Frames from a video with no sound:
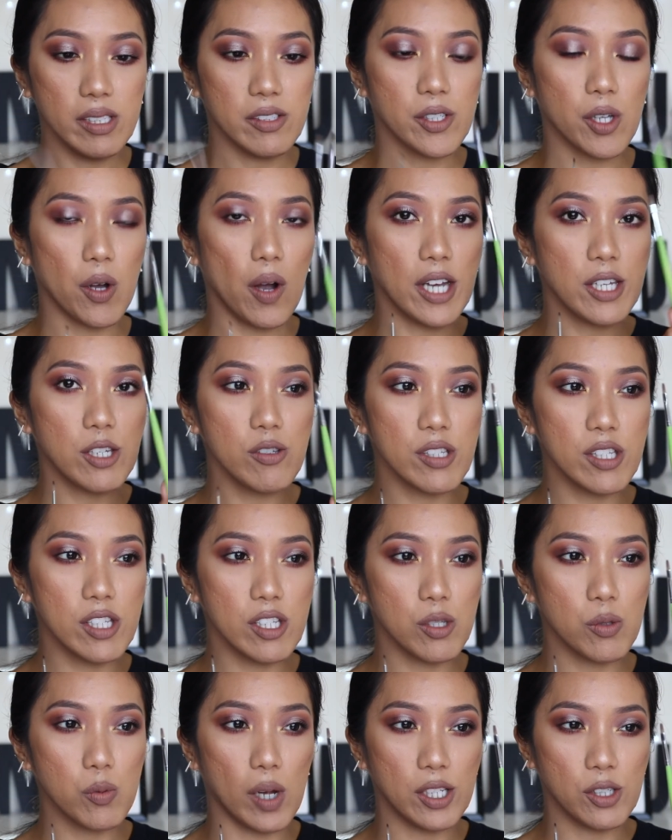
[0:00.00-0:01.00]
so I use
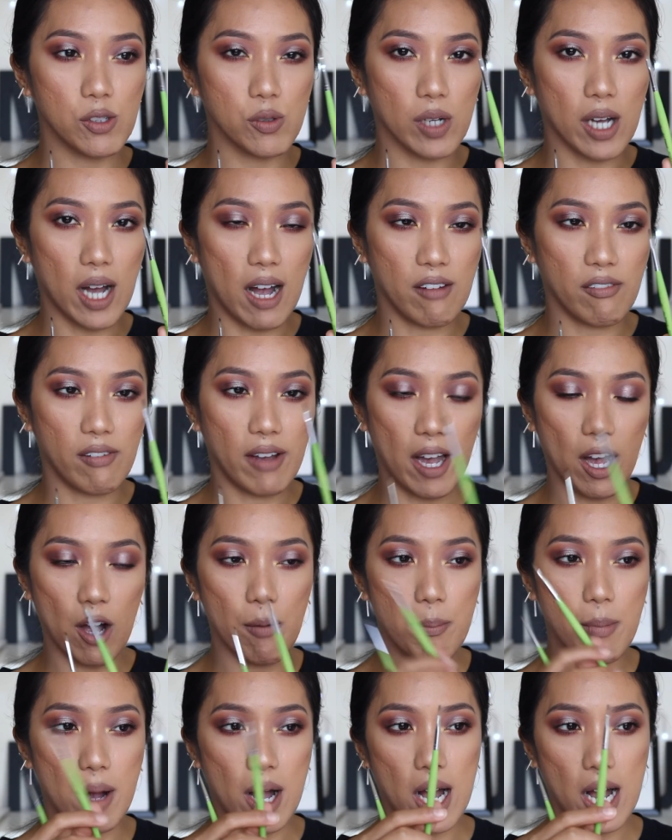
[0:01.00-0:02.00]
this one to carve
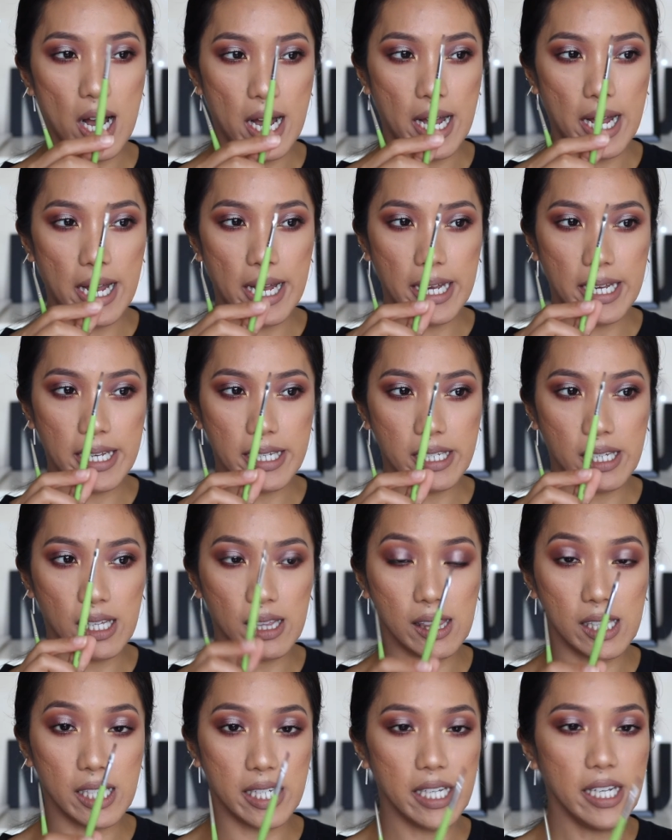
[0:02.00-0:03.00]
out my
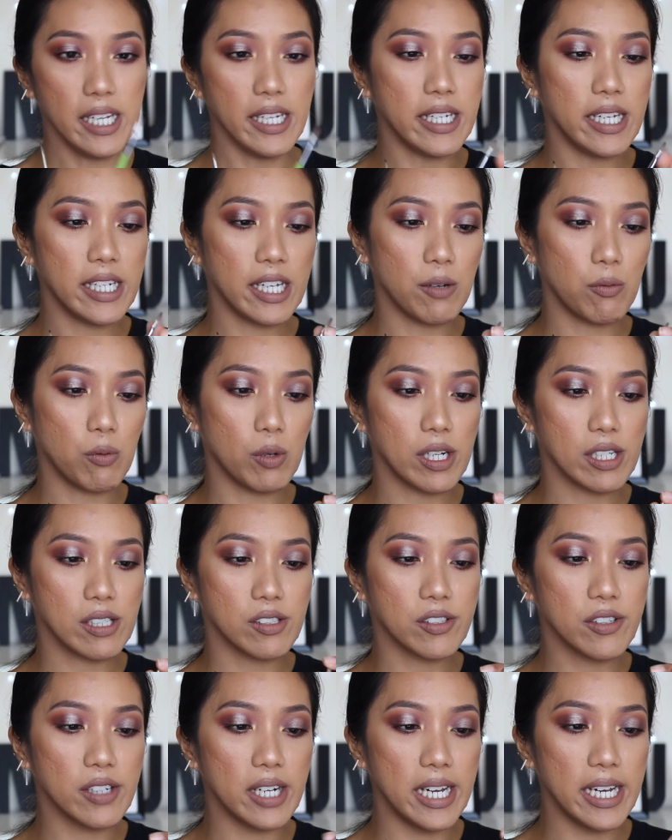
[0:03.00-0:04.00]
lid and it
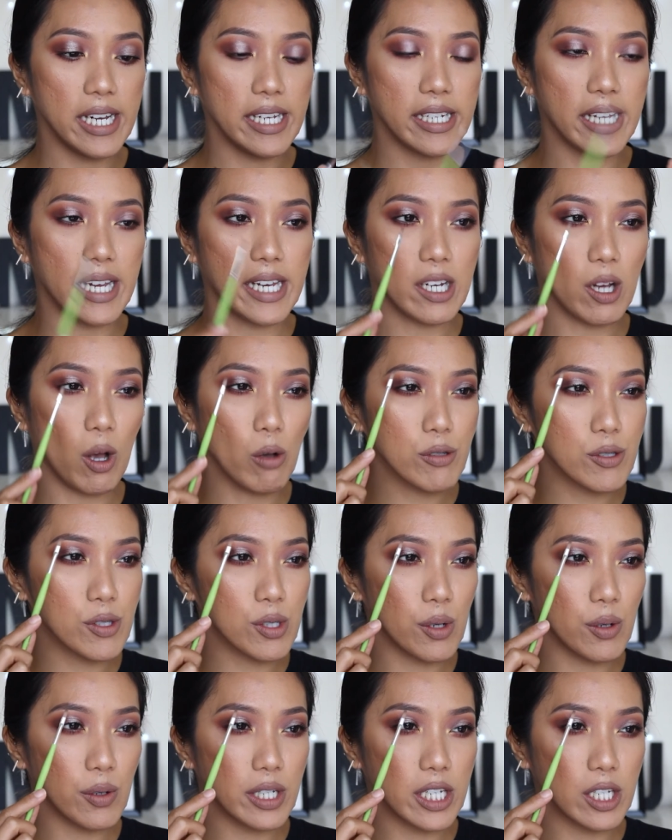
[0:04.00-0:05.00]
works great, and
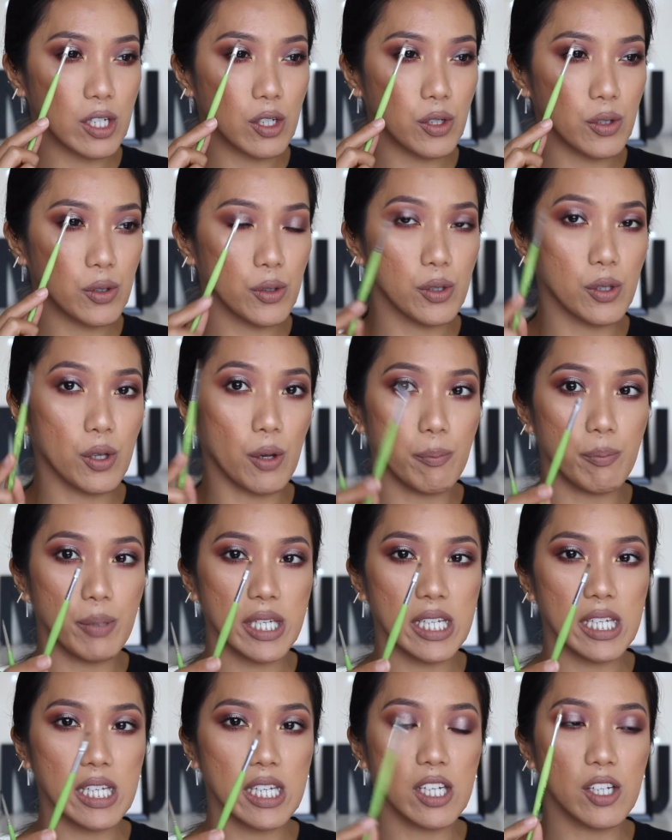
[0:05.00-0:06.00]
also it could
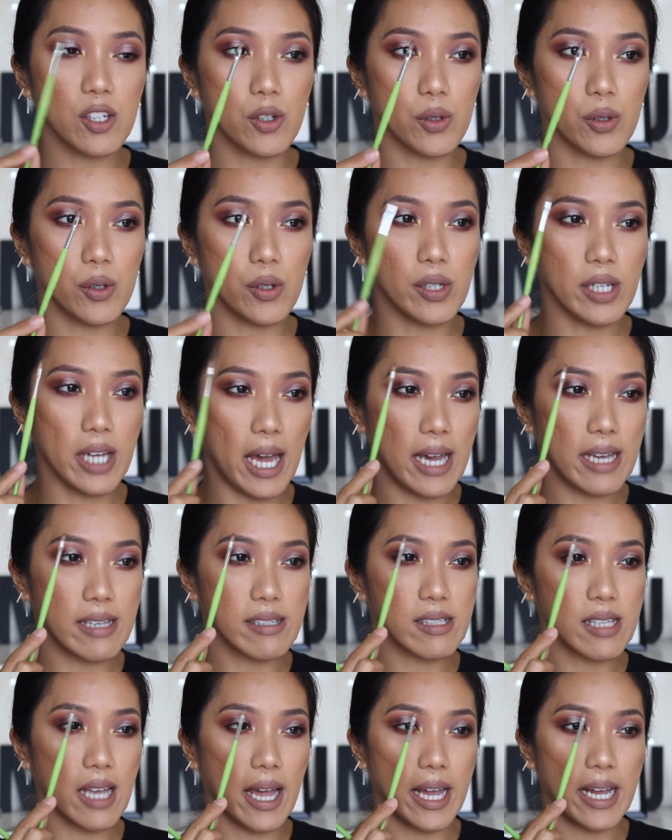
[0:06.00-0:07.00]
be good
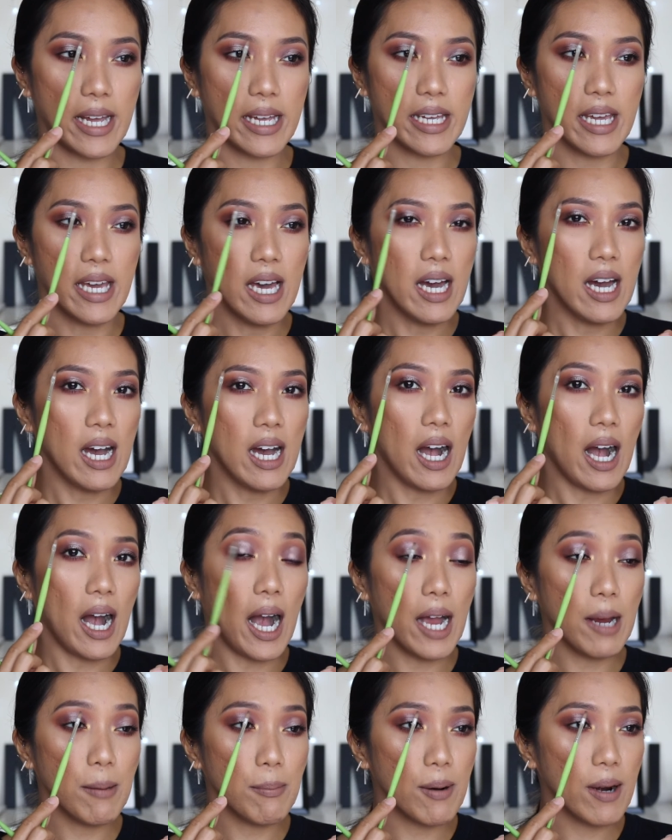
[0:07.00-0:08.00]
as a
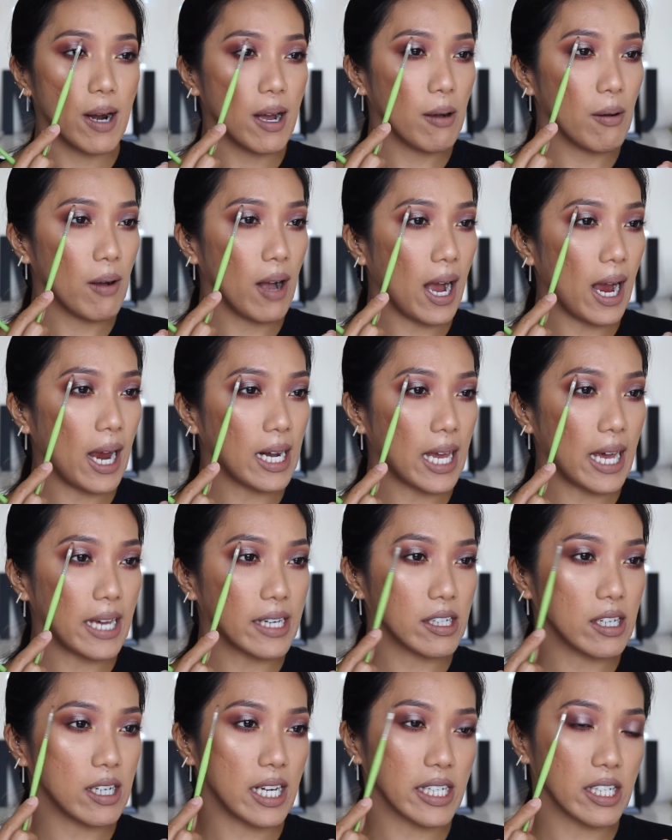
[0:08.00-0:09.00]
eyebrow highlighter.